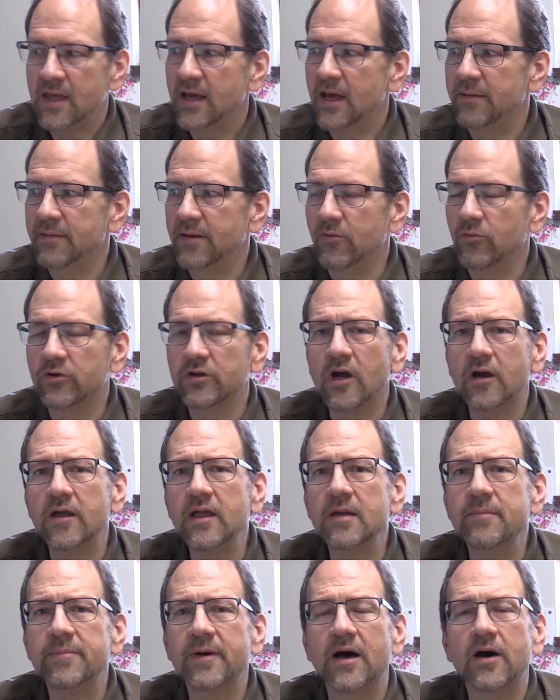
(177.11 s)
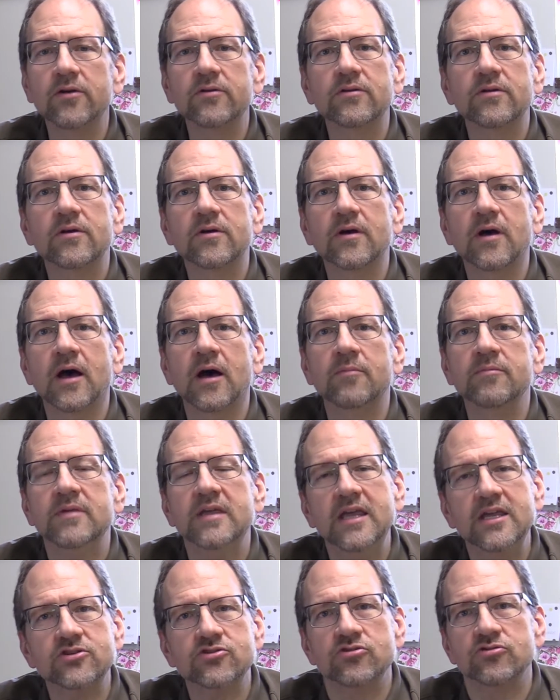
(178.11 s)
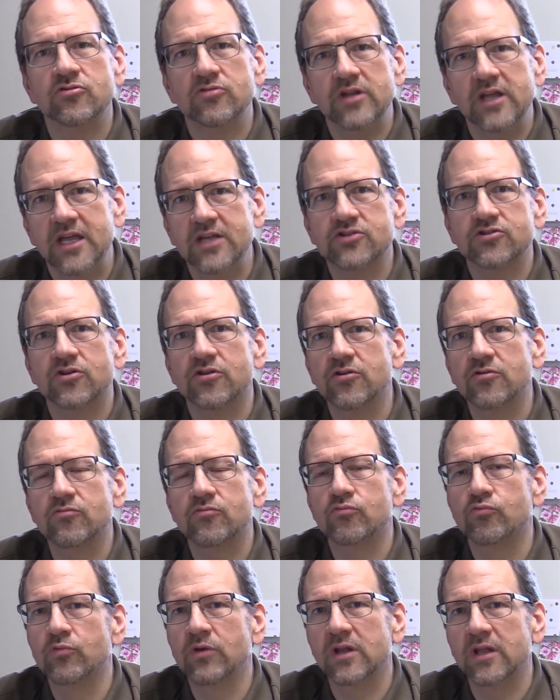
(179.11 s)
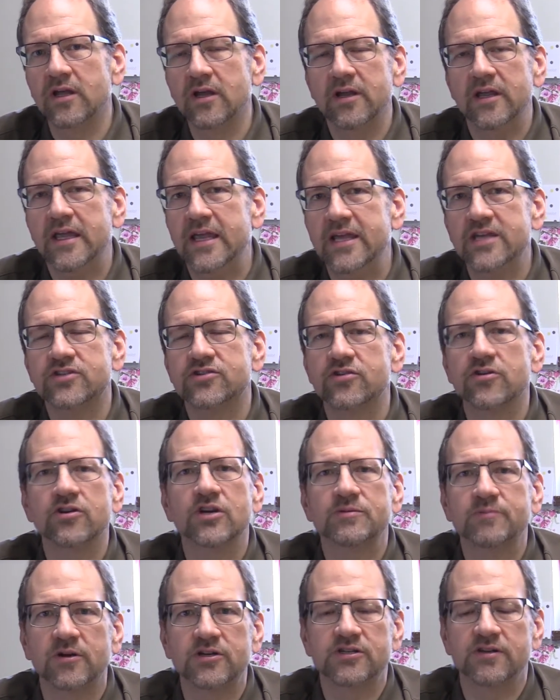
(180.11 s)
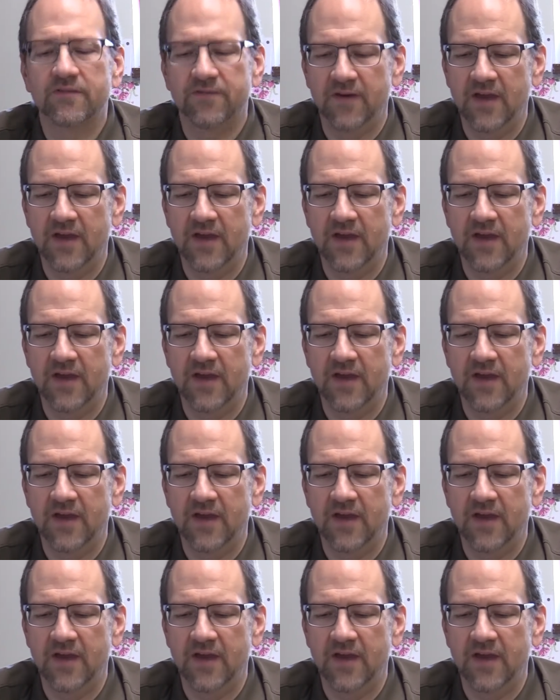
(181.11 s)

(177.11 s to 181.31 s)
Uh, now, we're talking about um, Eastern Eastern Eastern expression of